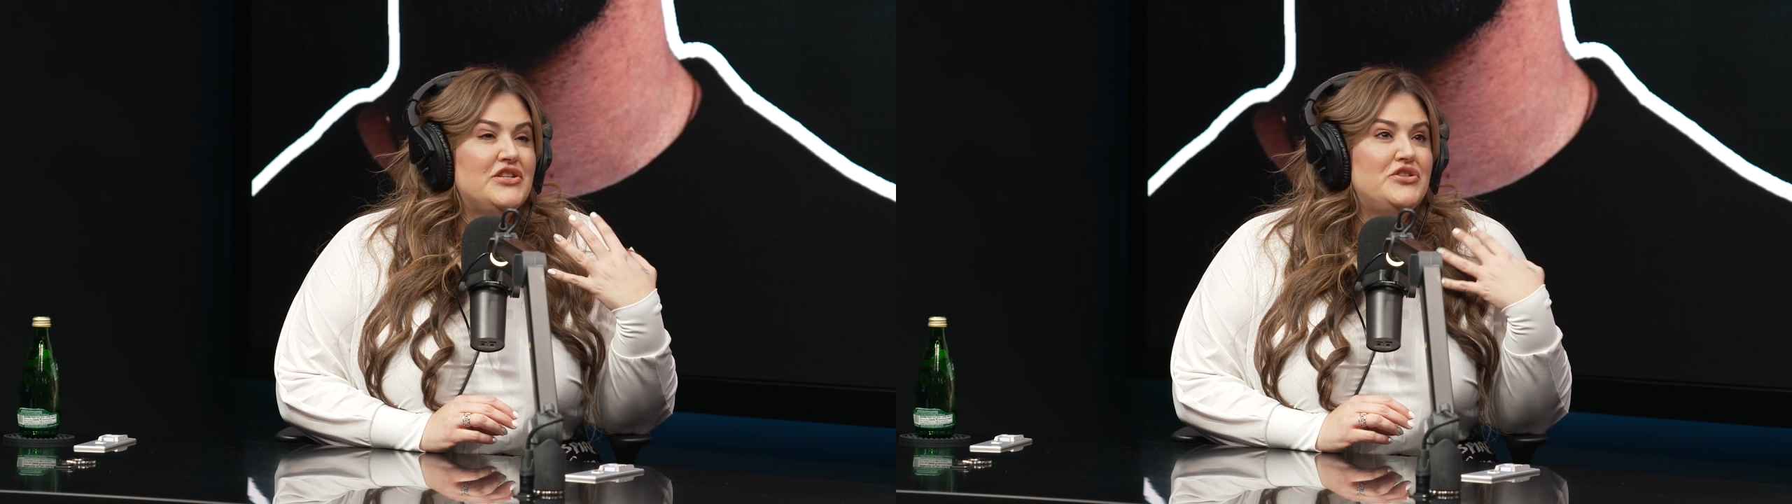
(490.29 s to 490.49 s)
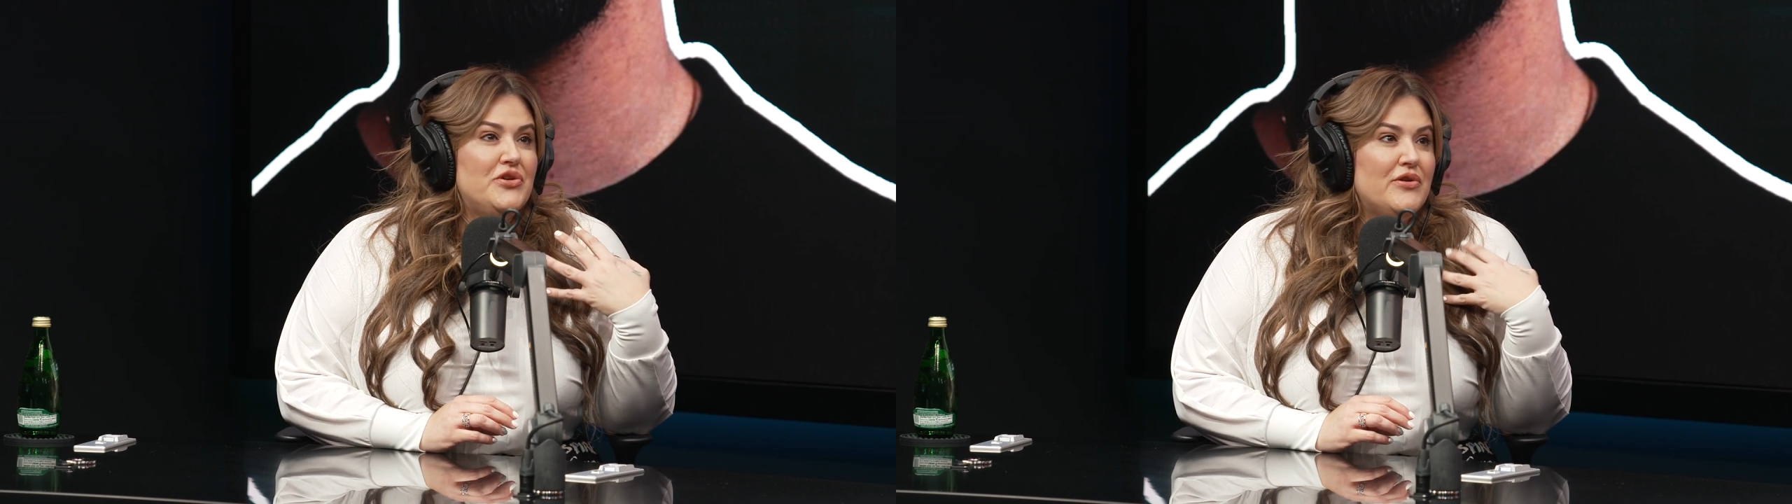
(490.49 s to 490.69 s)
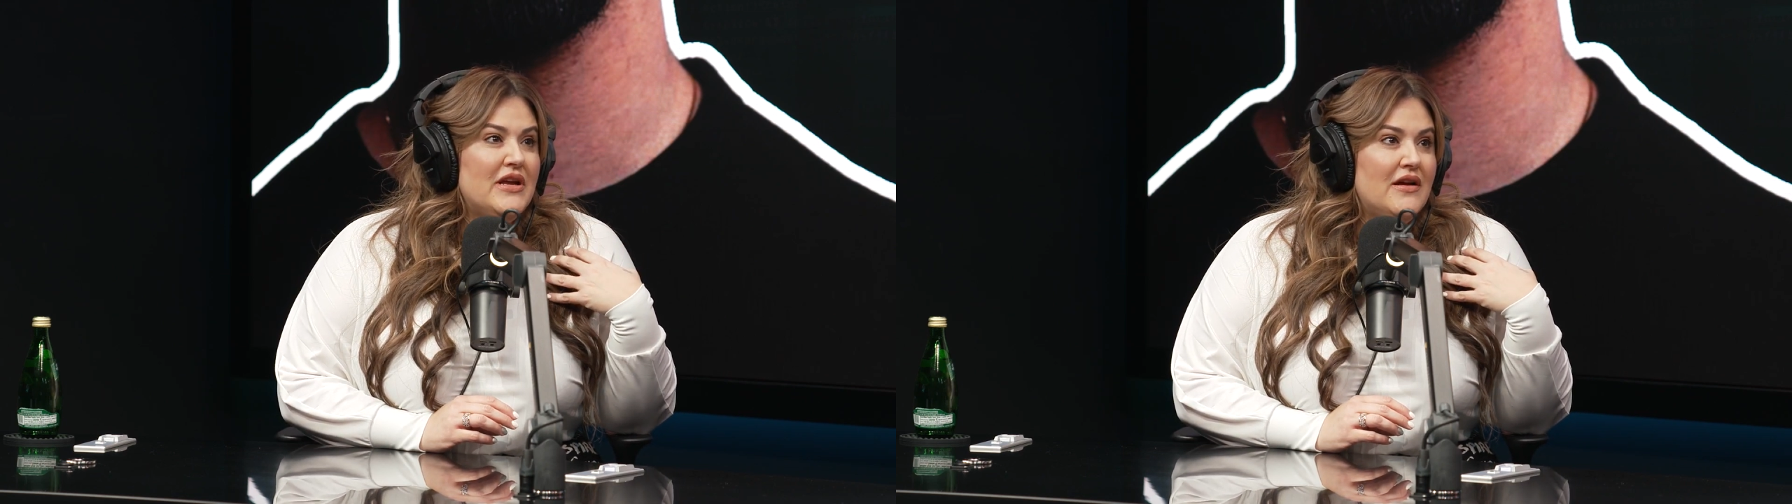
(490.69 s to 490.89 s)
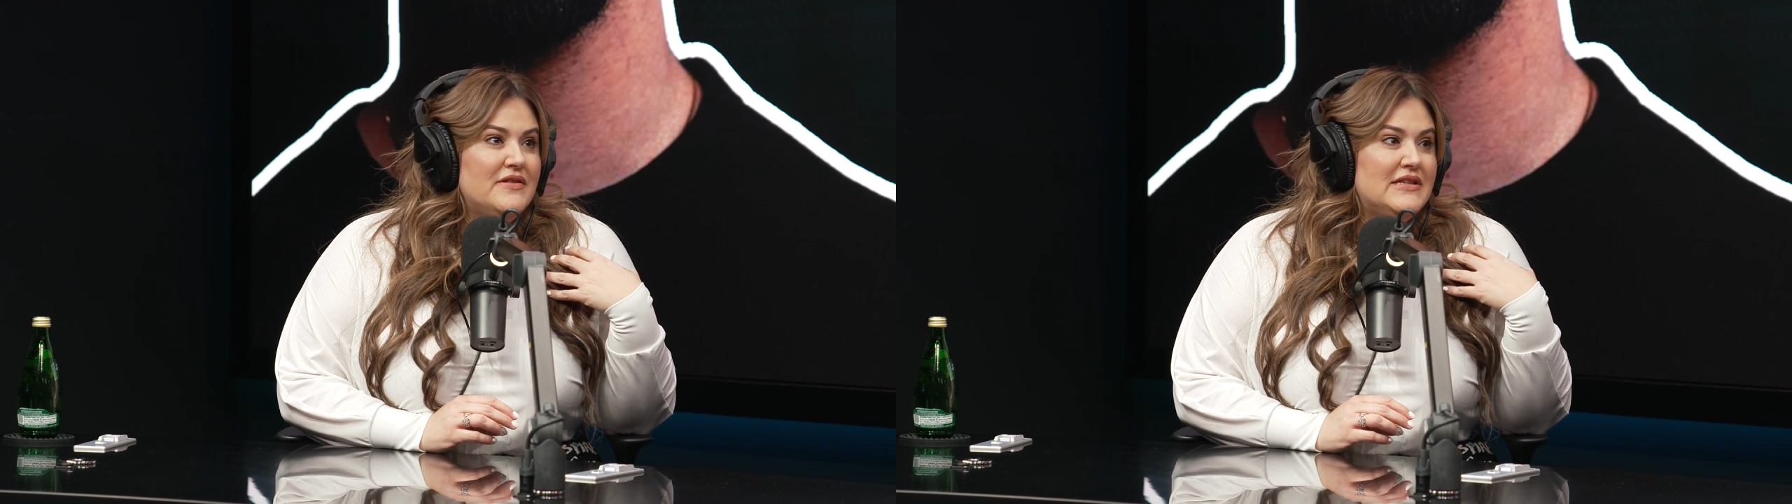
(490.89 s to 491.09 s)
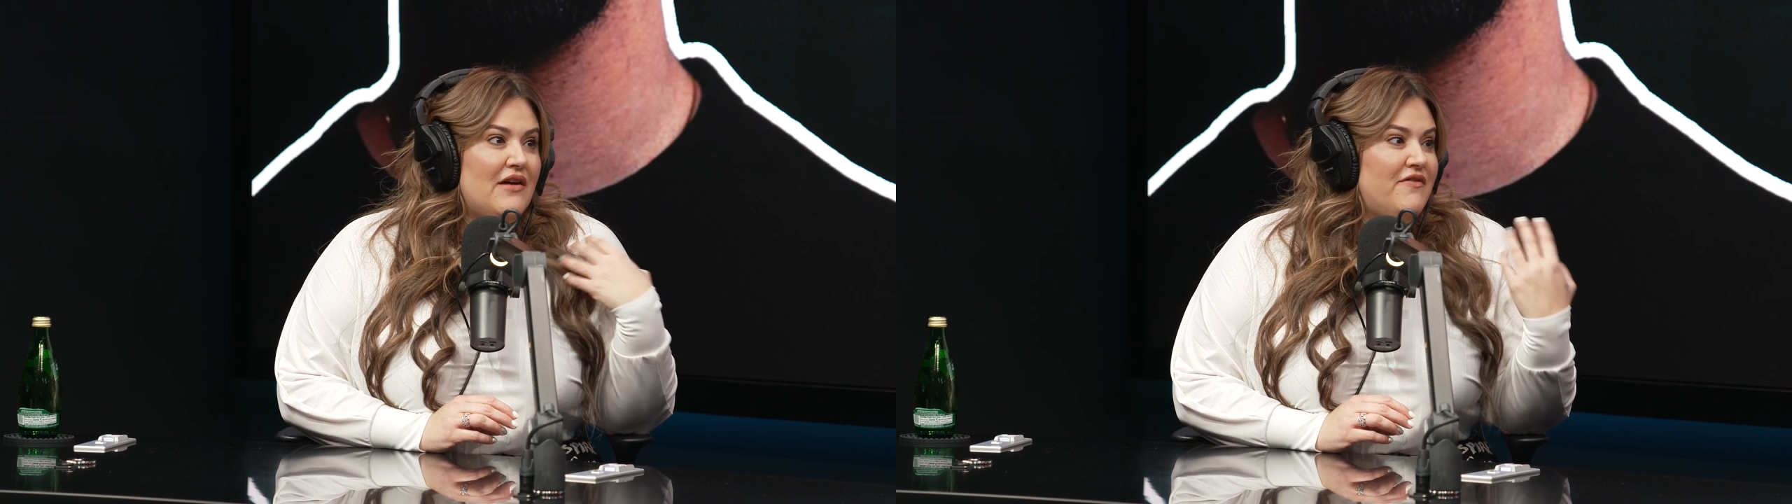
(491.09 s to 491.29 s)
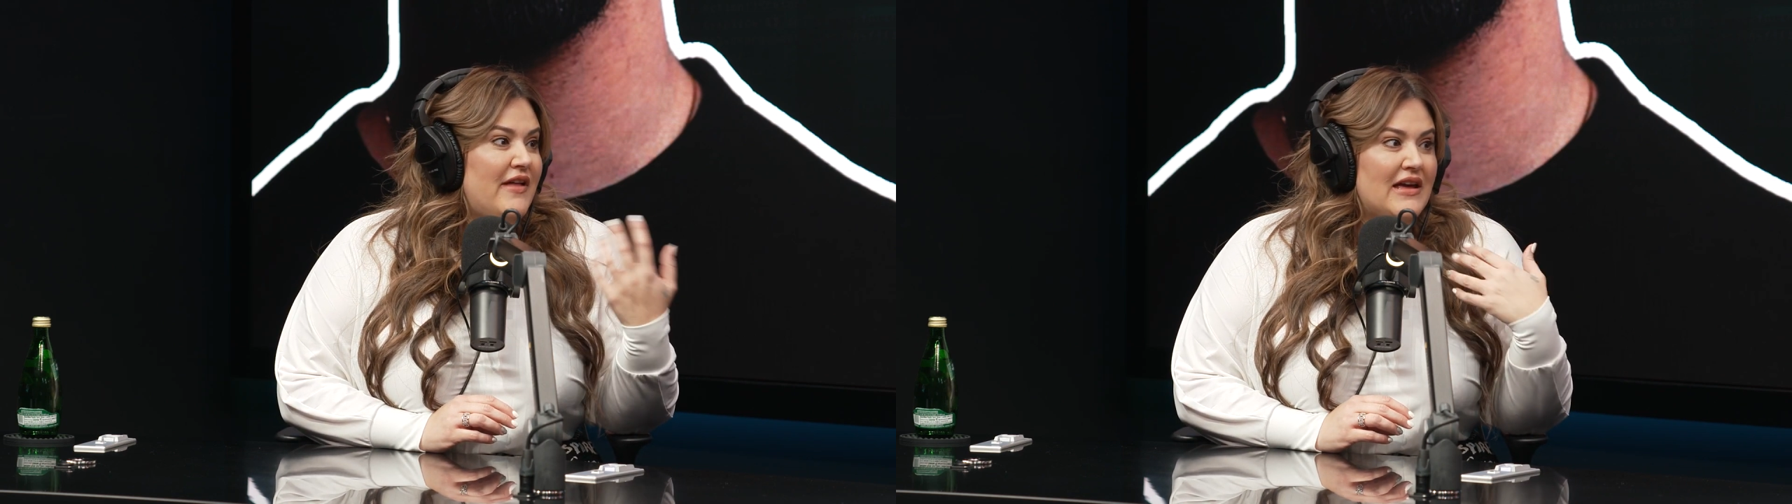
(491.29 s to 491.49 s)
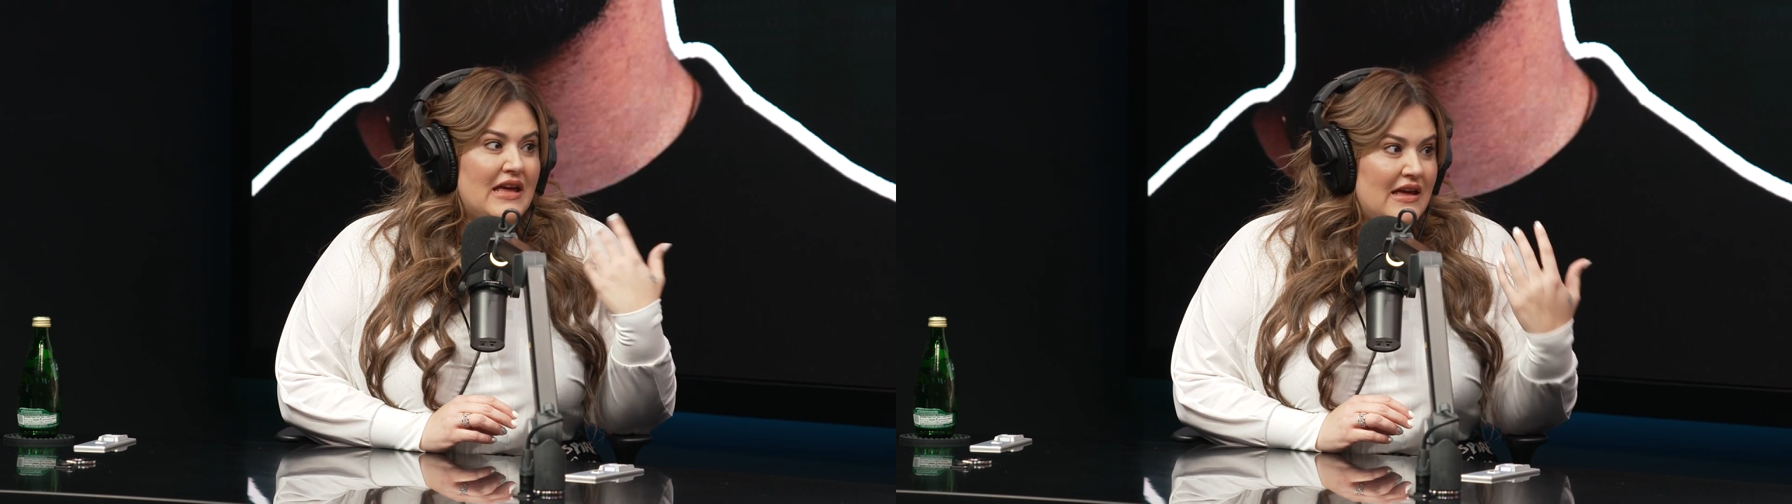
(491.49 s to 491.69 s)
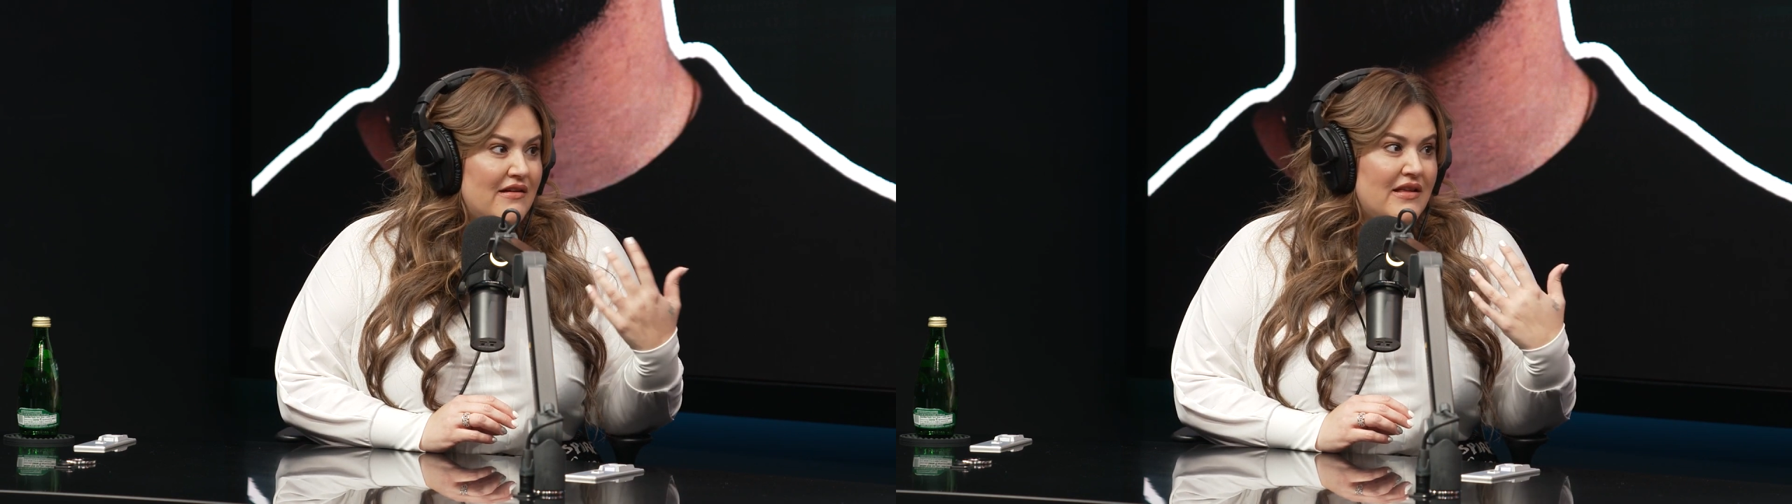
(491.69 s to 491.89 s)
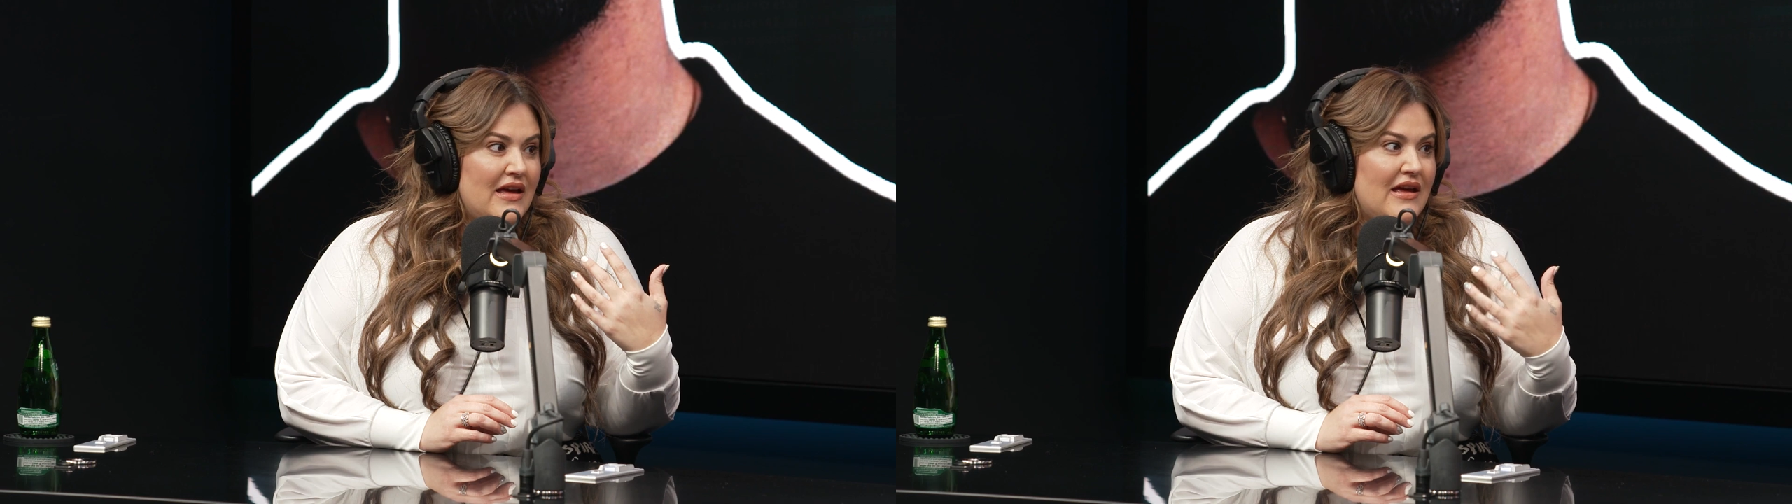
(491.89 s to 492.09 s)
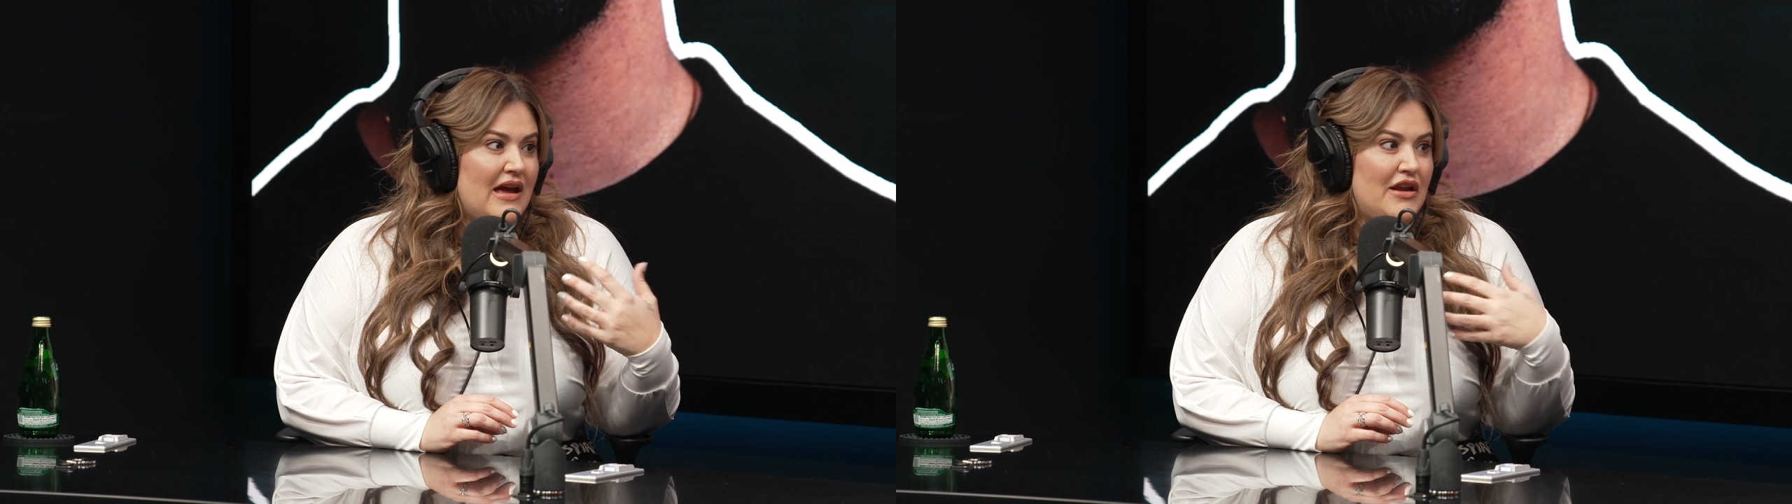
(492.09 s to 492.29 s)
journey of self like healing